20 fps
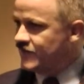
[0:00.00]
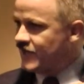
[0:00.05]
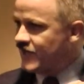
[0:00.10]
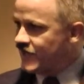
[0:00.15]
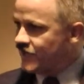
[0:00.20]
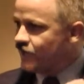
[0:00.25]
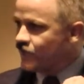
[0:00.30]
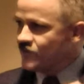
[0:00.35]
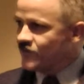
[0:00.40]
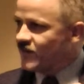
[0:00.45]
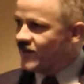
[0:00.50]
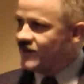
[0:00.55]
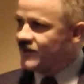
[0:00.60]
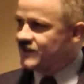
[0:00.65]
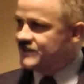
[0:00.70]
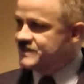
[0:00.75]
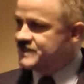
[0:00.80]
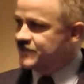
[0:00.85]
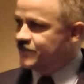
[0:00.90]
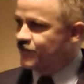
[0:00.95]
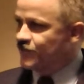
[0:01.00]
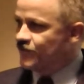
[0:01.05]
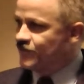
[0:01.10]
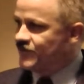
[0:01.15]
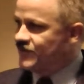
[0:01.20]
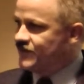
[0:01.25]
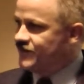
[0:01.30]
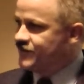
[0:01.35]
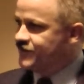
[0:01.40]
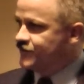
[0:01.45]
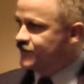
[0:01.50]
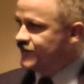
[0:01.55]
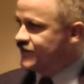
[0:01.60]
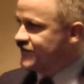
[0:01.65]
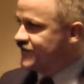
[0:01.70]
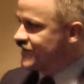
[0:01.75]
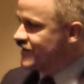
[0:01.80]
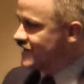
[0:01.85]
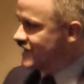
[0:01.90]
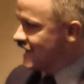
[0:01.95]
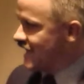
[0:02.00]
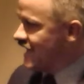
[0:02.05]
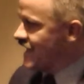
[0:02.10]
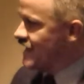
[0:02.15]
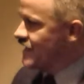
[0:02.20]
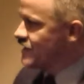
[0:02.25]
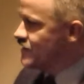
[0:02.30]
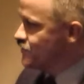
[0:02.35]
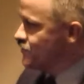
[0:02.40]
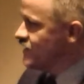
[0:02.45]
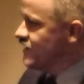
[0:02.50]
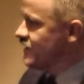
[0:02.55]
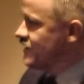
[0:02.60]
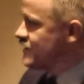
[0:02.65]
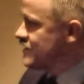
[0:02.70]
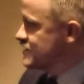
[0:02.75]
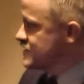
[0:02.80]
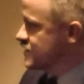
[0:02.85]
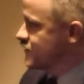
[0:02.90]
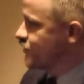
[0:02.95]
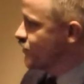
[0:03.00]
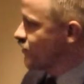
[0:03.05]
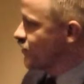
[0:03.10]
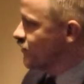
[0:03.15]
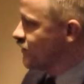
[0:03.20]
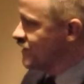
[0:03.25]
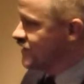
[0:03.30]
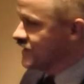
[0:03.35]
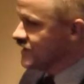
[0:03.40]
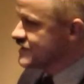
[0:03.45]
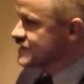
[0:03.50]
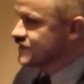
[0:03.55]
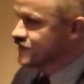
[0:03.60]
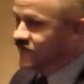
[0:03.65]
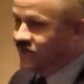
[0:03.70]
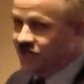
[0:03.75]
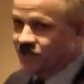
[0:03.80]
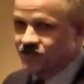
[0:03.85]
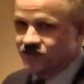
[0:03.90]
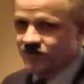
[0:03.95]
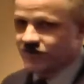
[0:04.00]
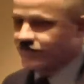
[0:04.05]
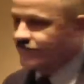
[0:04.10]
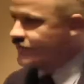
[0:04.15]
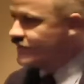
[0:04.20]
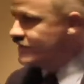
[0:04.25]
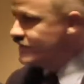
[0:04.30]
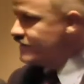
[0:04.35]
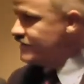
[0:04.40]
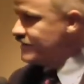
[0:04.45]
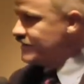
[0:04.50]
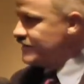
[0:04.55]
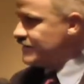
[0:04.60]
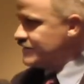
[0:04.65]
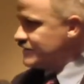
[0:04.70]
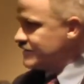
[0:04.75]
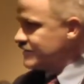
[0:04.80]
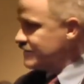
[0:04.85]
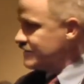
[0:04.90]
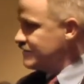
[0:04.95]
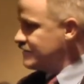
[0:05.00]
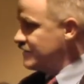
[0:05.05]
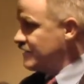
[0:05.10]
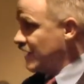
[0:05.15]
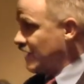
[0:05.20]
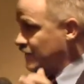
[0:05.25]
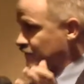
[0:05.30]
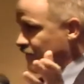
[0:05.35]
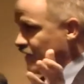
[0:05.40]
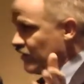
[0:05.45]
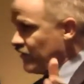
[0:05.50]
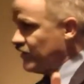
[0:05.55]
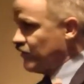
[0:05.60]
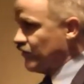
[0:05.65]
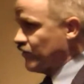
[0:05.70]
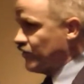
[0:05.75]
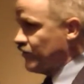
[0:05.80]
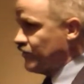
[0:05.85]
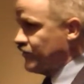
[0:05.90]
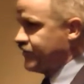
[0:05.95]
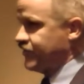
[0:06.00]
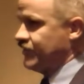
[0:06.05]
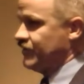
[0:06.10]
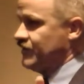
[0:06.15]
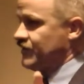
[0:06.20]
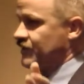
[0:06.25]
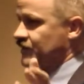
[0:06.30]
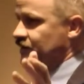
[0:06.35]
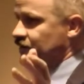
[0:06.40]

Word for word: Everybody at Superb Industries can be superb. It doesn't matter if I'm Mary Ruth,